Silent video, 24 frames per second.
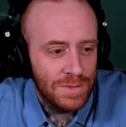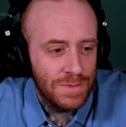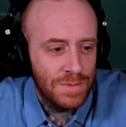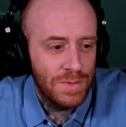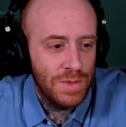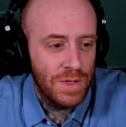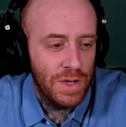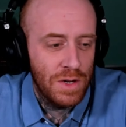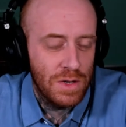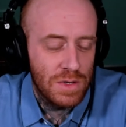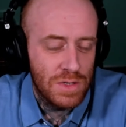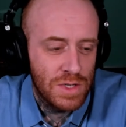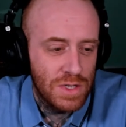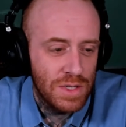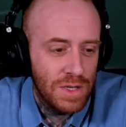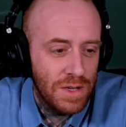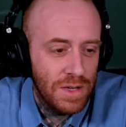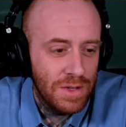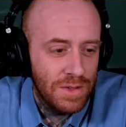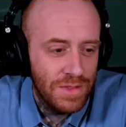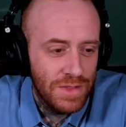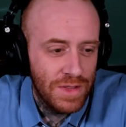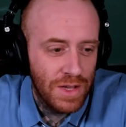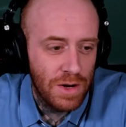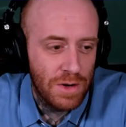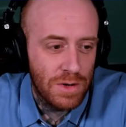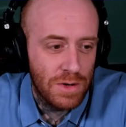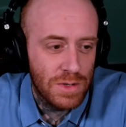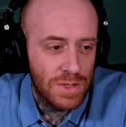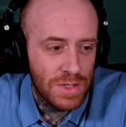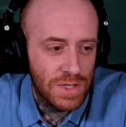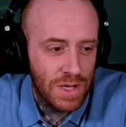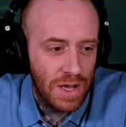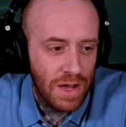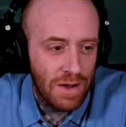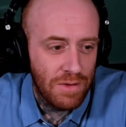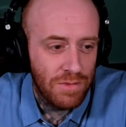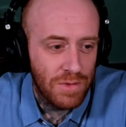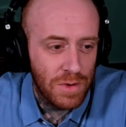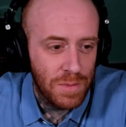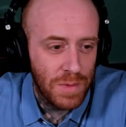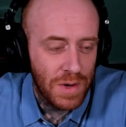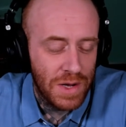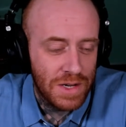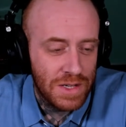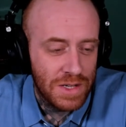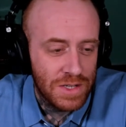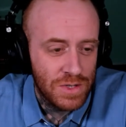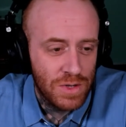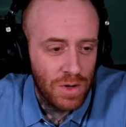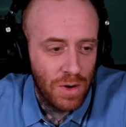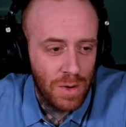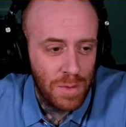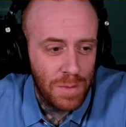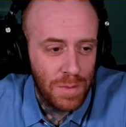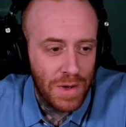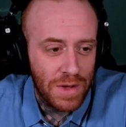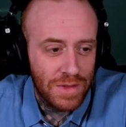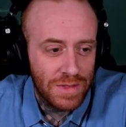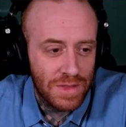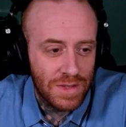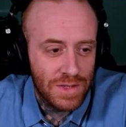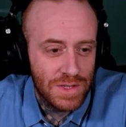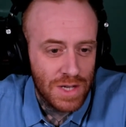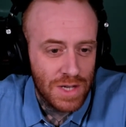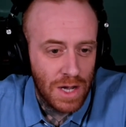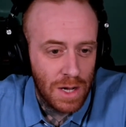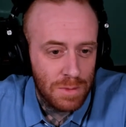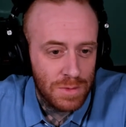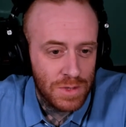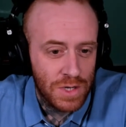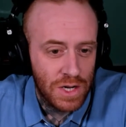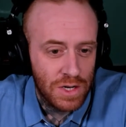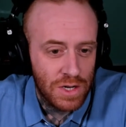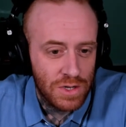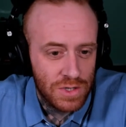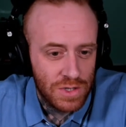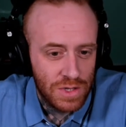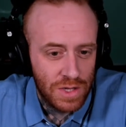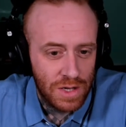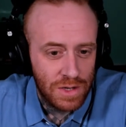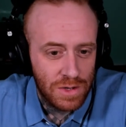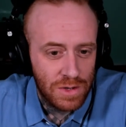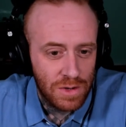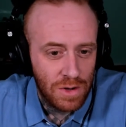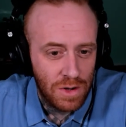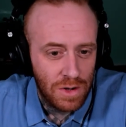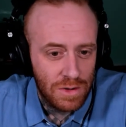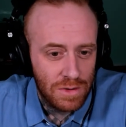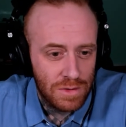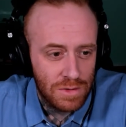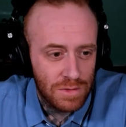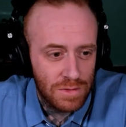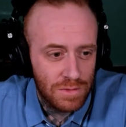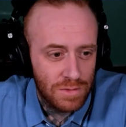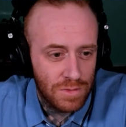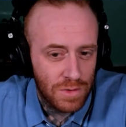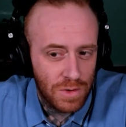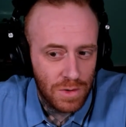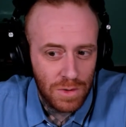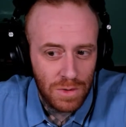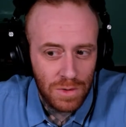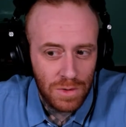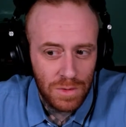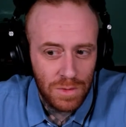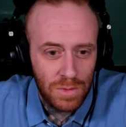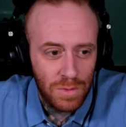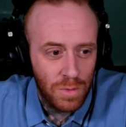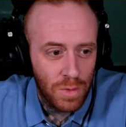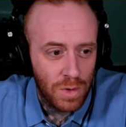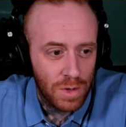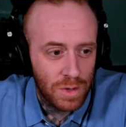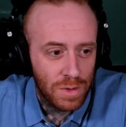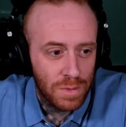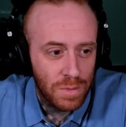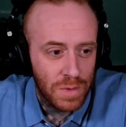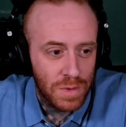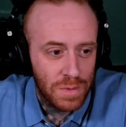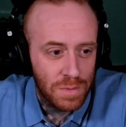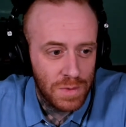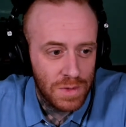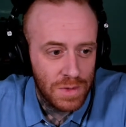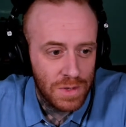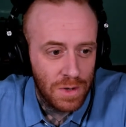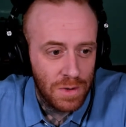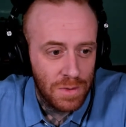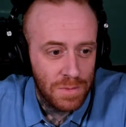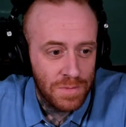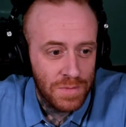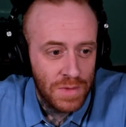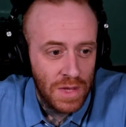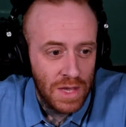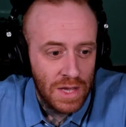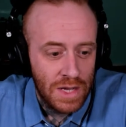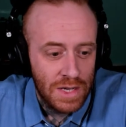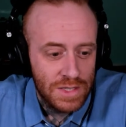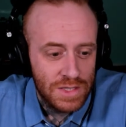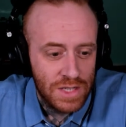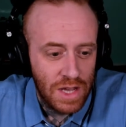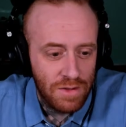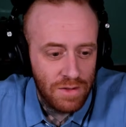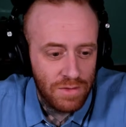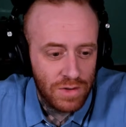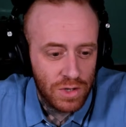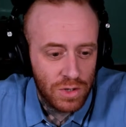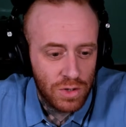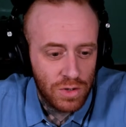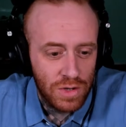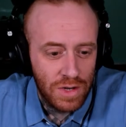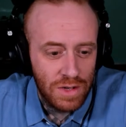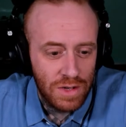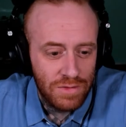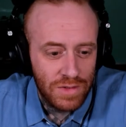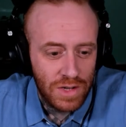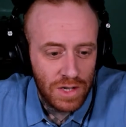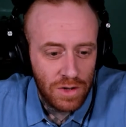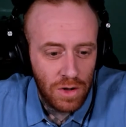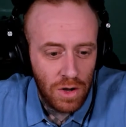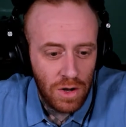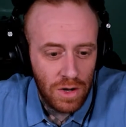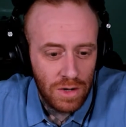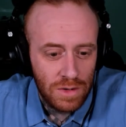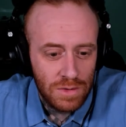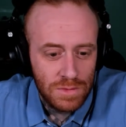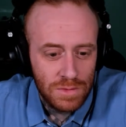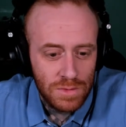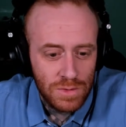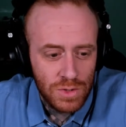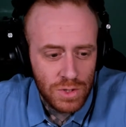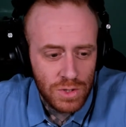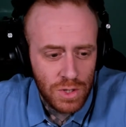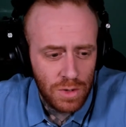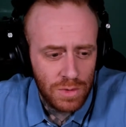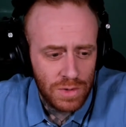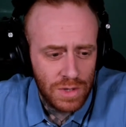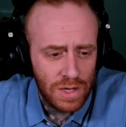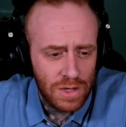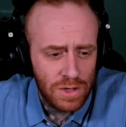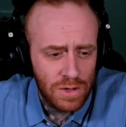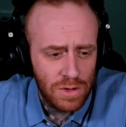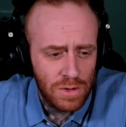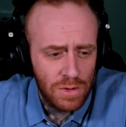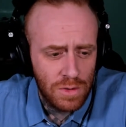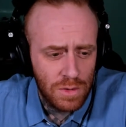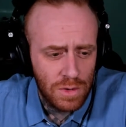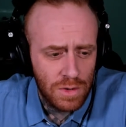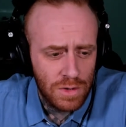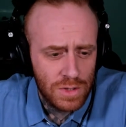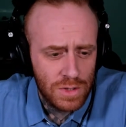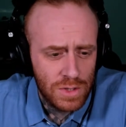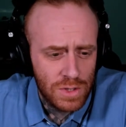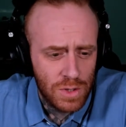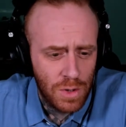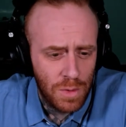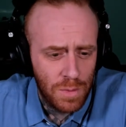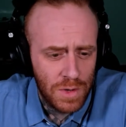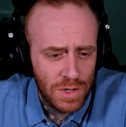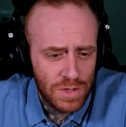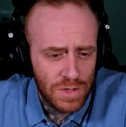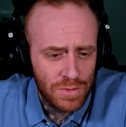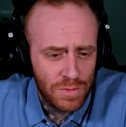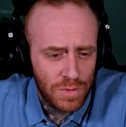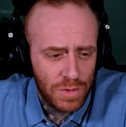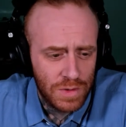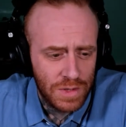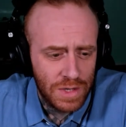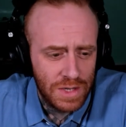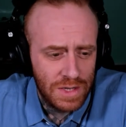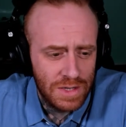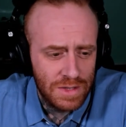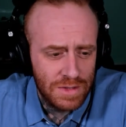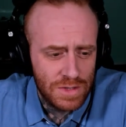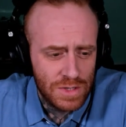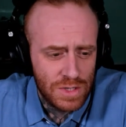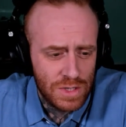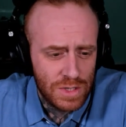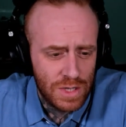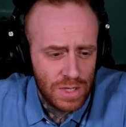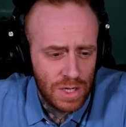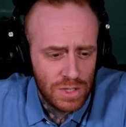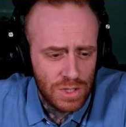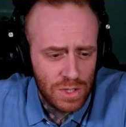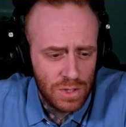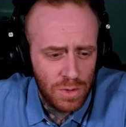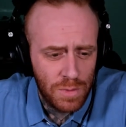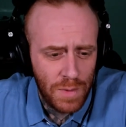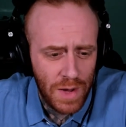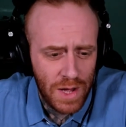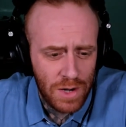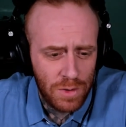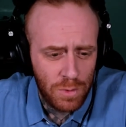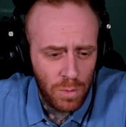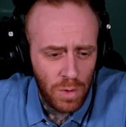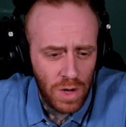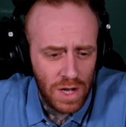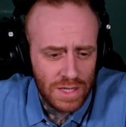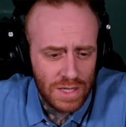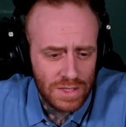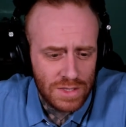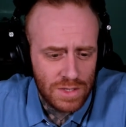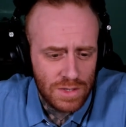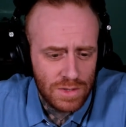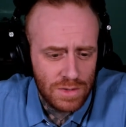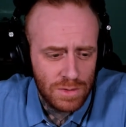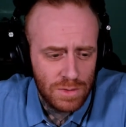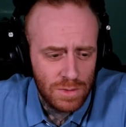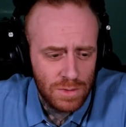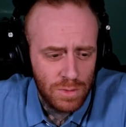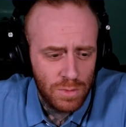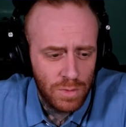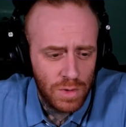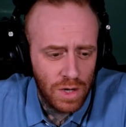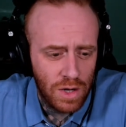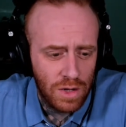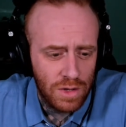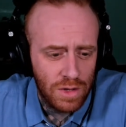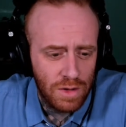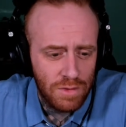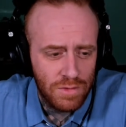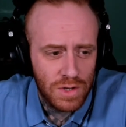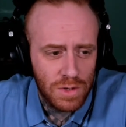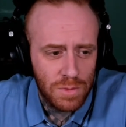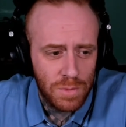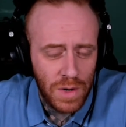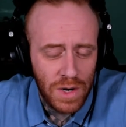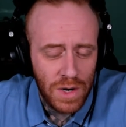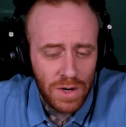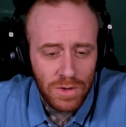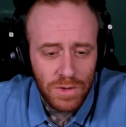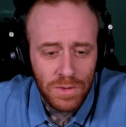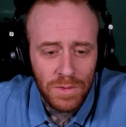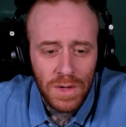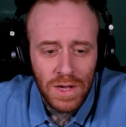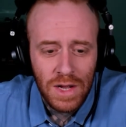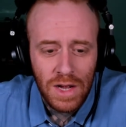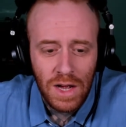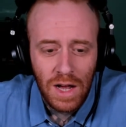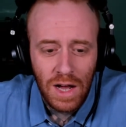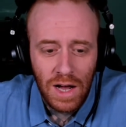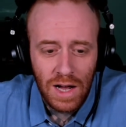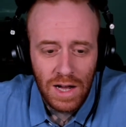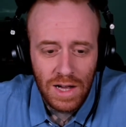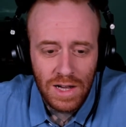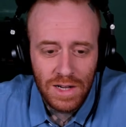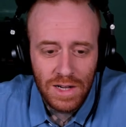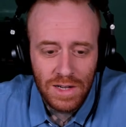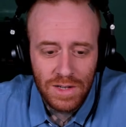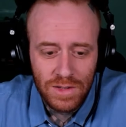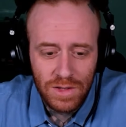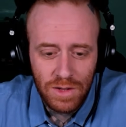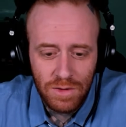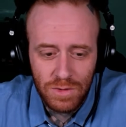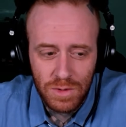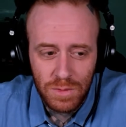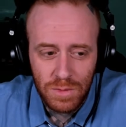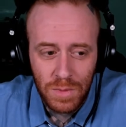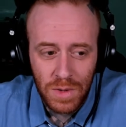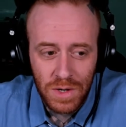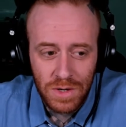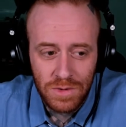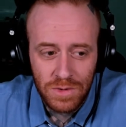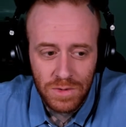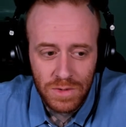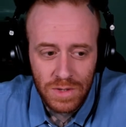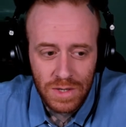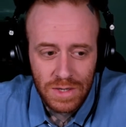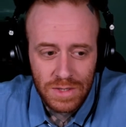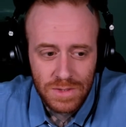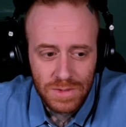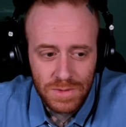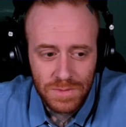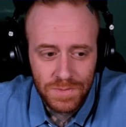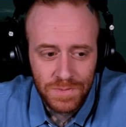There's There's everybody. Sorry about the time change. Thank you all for working with me, though. David, good evening, all. Joe, thank you so much for leading this discussion. No matter what, we all love and admire you. I love and admire you guys.